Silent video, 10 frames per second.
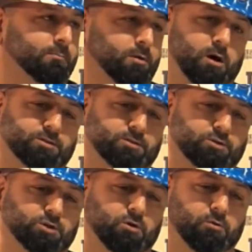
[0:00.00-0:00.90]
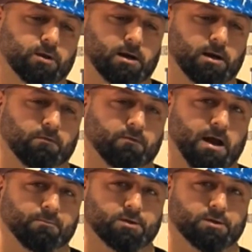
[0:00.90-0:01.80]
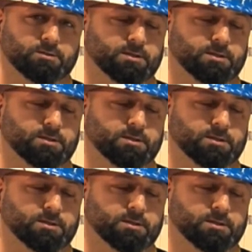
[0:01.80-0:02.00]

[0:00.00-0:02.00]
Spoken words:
We're also showing our vibration